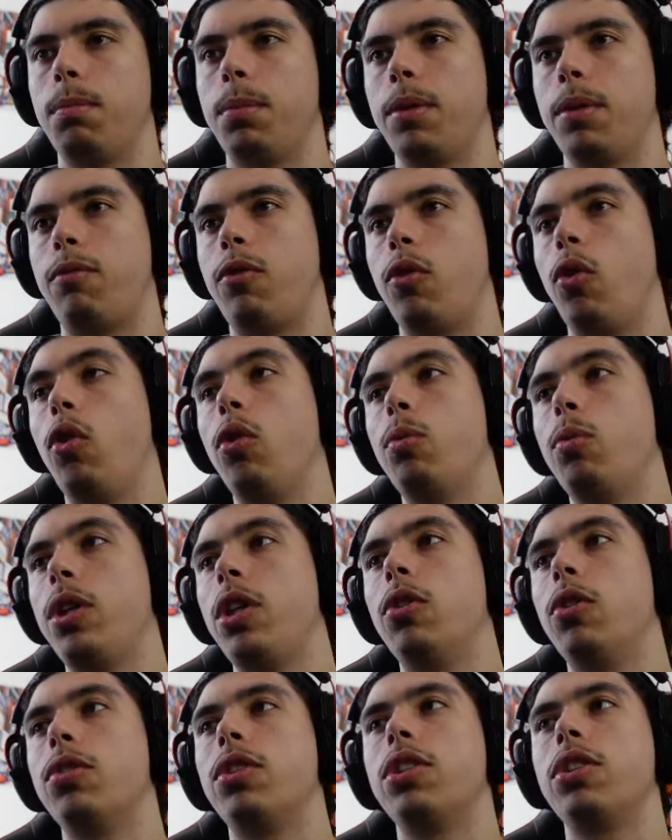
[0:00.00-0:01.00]
But for all we
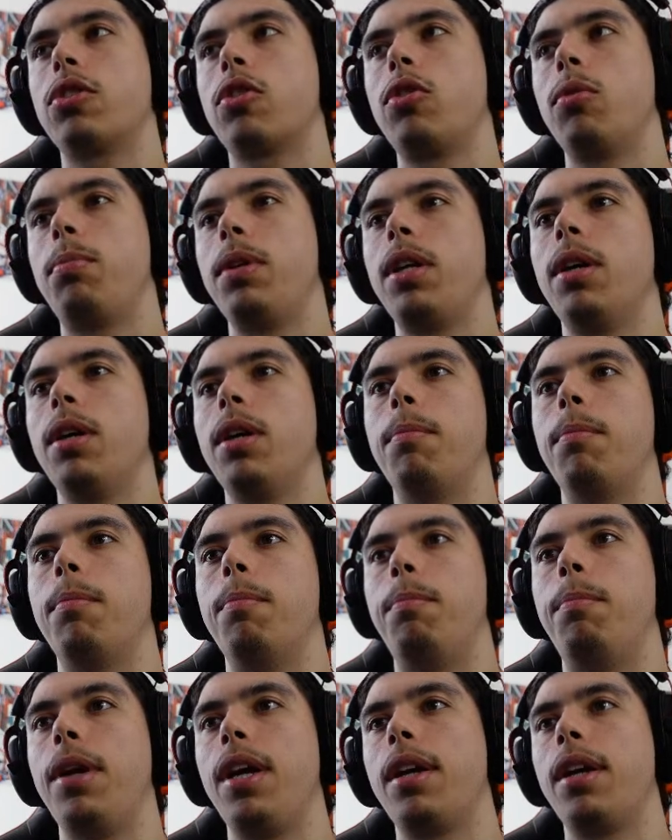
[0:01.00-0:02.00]
know, this could be a
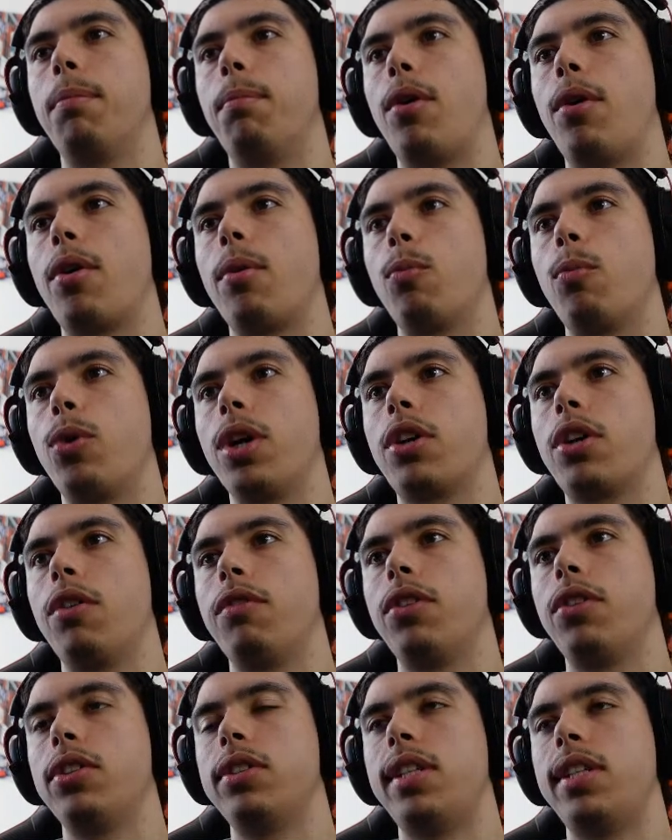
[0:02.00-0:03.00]
big bottom wick
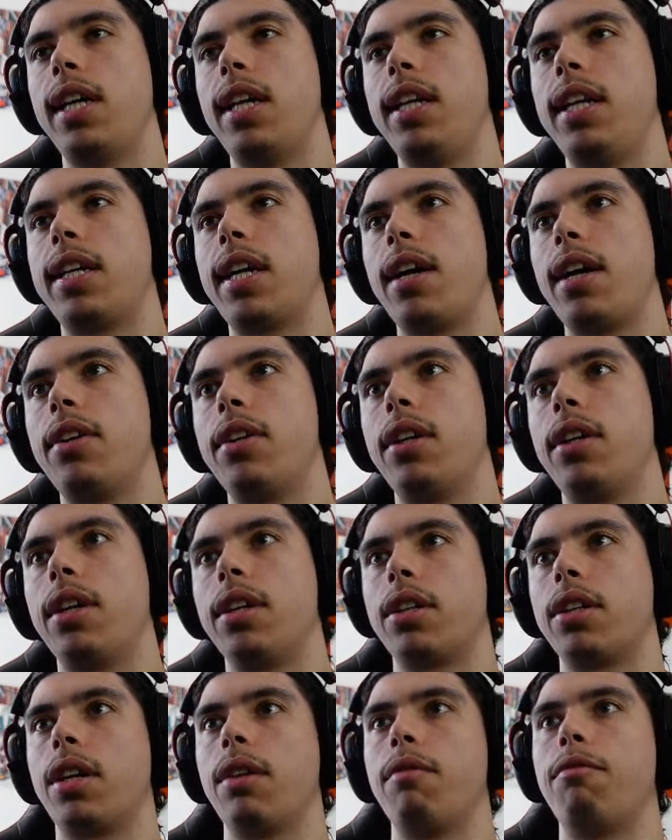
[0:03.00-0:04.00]
of this daily candle and
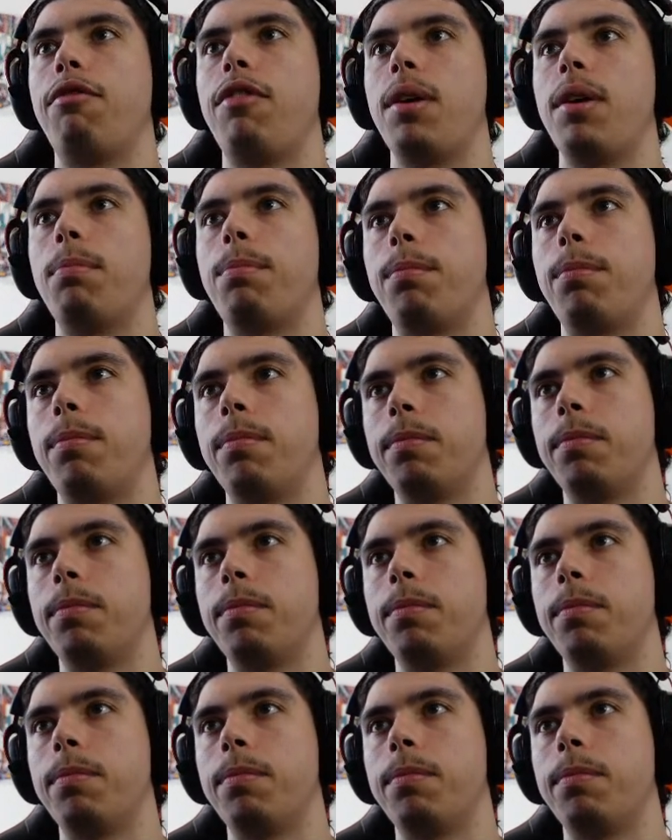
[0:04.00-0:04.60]
it can flip.